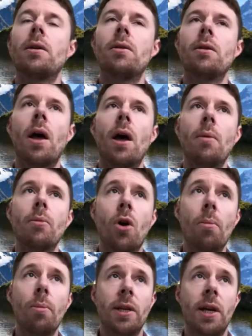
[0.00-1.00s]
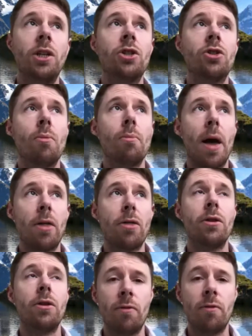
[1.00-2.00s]
computational
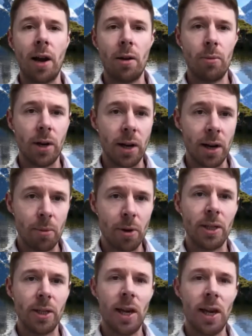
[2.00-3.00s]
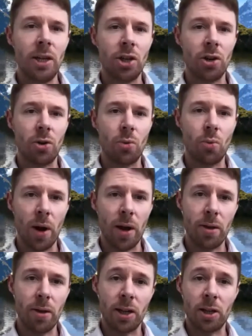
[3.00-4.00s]
method development and implementation with
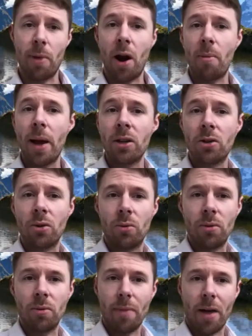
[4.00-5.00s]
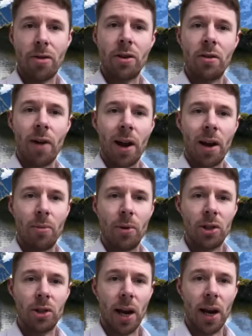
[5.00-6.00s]
experimental method
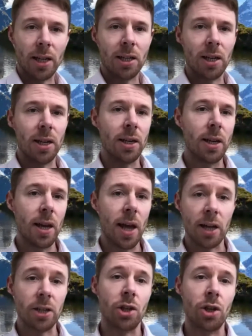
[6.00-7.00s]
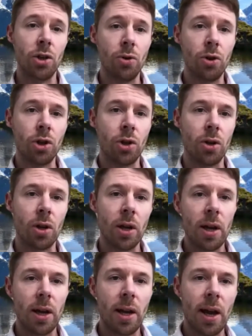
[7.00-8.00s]
development and actually execution.
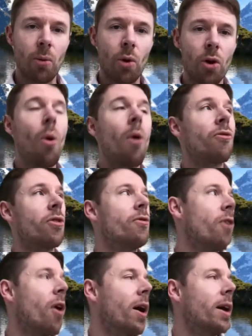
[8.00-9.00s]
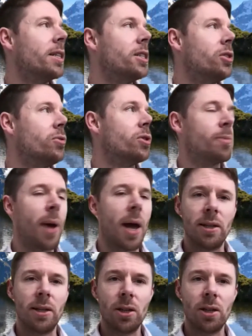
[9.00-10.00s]
And what you often find is you
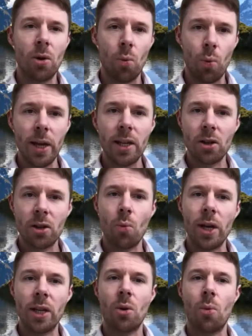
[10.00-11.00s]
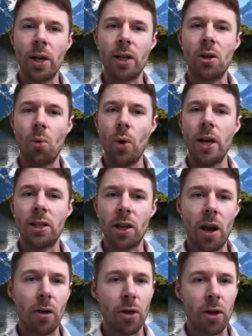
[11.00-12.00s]
spend weeks and weeks and weeks and weeks and
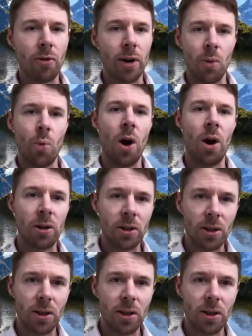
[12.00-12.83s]
nothing really works.